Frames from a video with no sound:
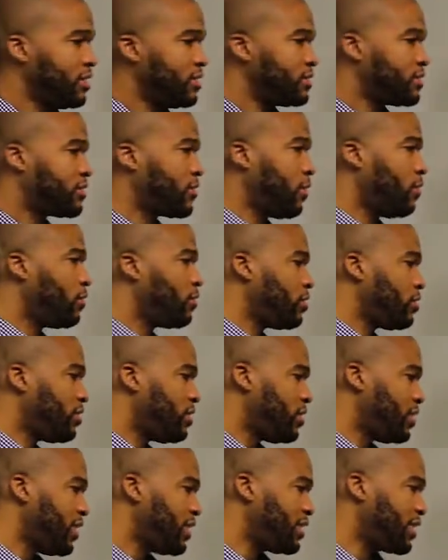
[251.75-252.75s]
So you
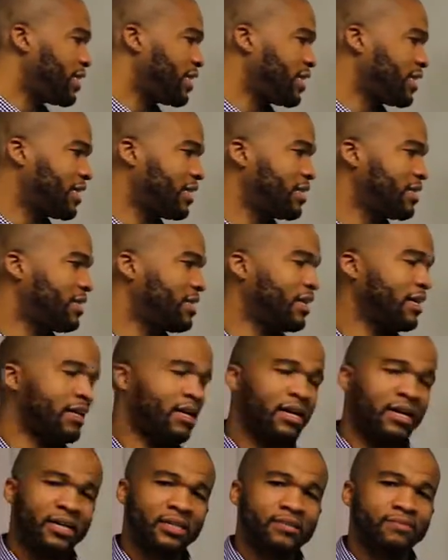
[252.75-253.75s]
need to get
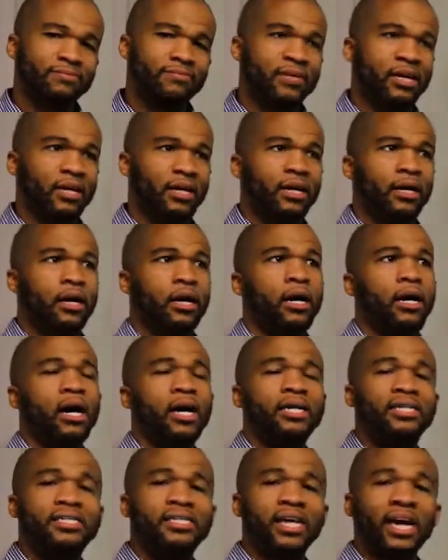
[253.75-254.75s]

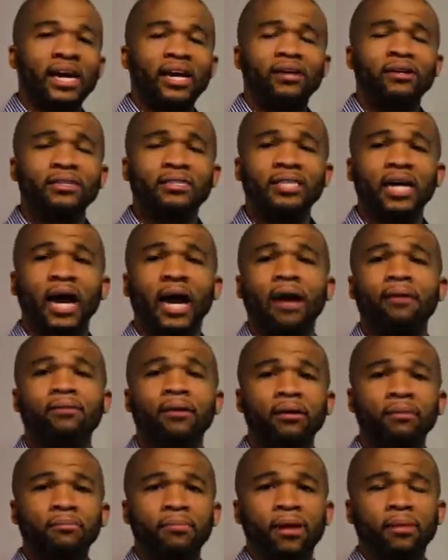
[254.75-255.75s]
a day or time
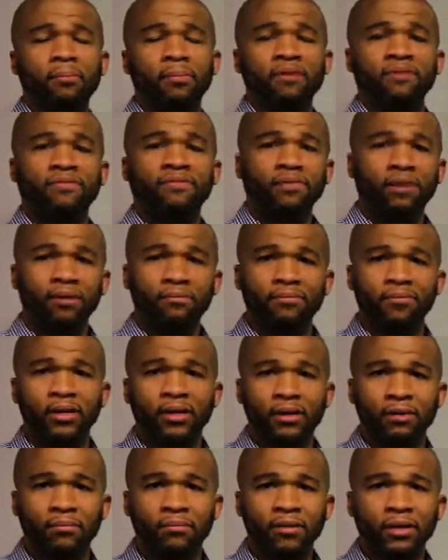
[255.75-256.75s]
commitment from
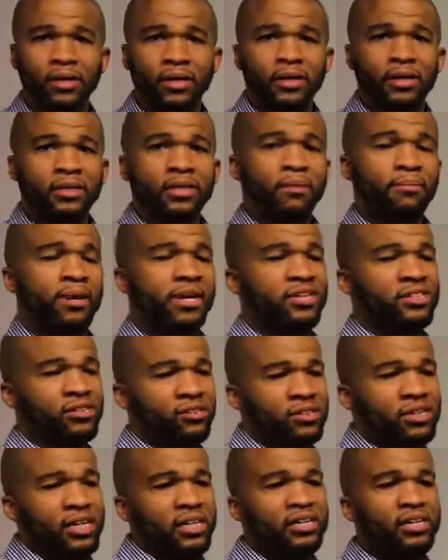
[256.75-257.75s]
them to make
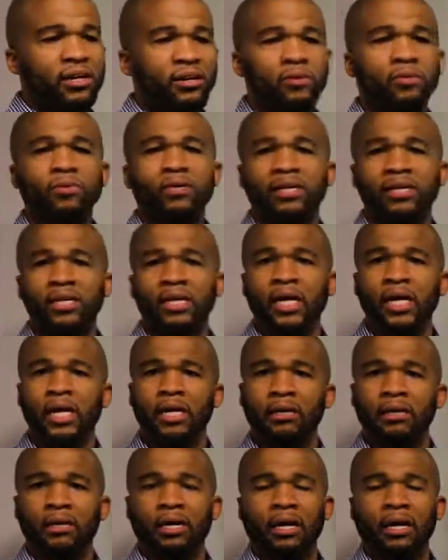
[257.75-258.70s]
sure that they're really